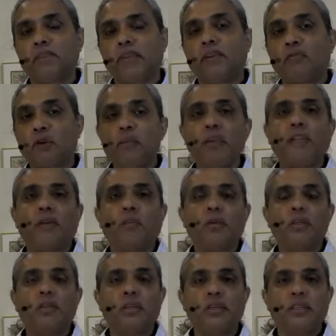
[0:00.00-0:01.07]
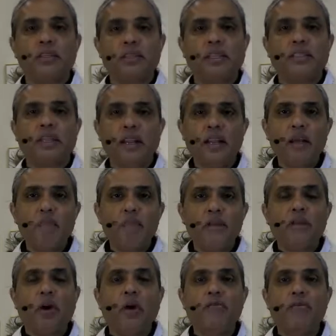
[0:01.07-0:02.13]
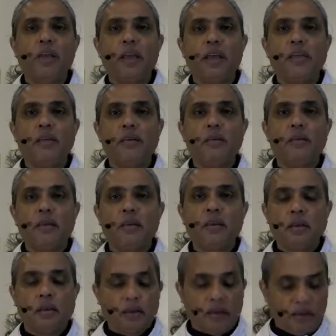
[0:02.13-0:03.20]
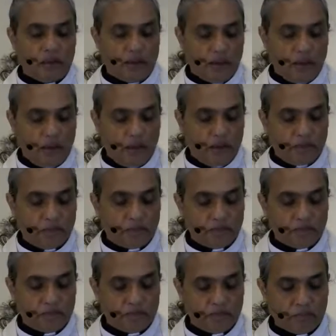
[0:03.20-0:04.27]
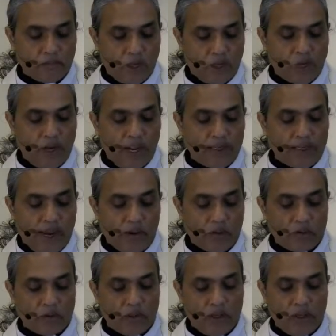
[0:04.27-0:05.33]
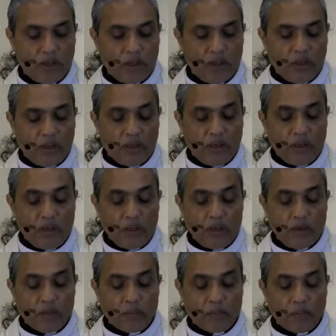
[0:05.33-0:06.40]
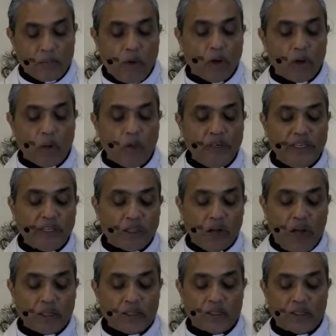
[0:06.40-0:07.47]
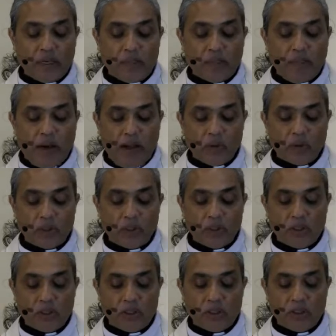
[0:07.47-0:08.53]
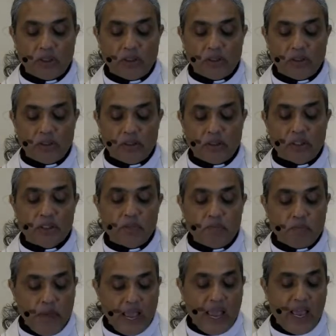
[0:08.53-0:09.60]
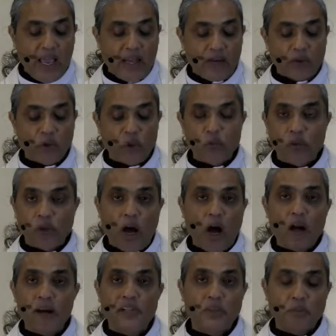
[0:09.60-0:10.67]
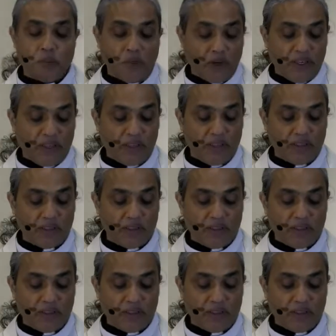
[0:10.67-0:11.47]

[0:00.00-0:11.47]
And for me, that's a little bit of a letdown. Paul only talks about this man whom God has appointed.